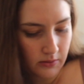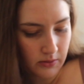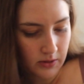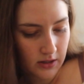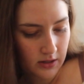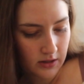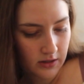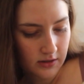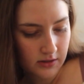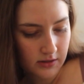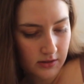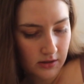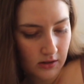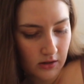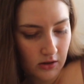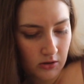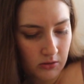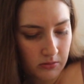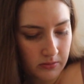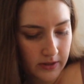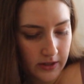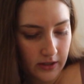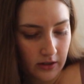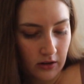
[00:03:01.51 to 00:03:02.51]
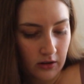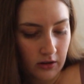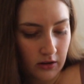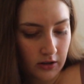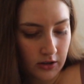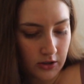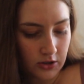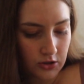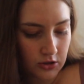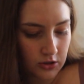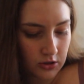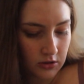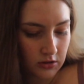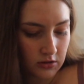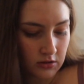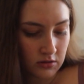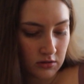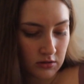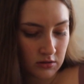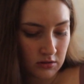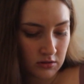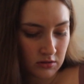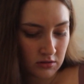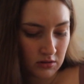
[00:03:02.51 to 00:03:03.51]
what it is. Oh my gosh.
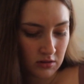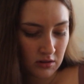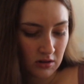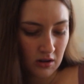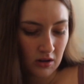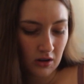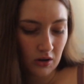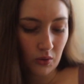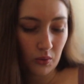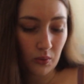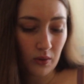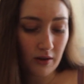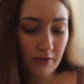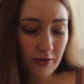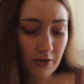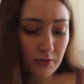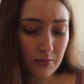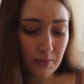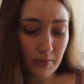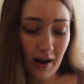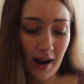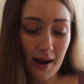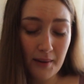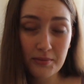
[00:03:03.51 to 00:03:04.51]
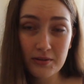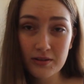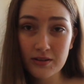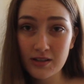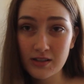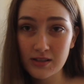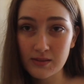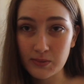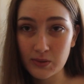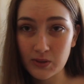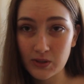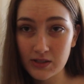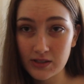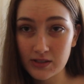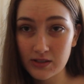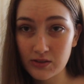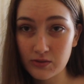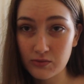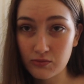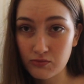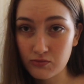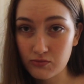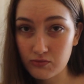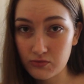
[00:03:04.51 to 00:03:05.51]
Whoever wraps these books is
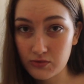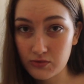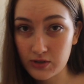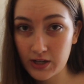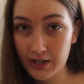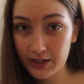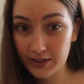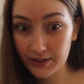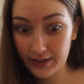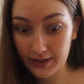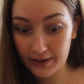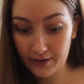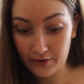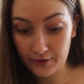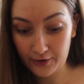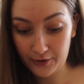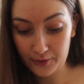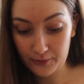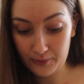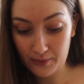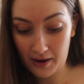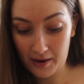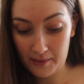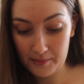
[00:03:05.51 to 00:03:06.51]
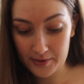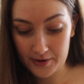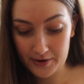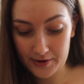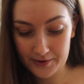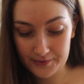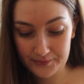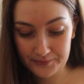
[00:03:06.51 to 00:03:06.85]
a really good wrapper.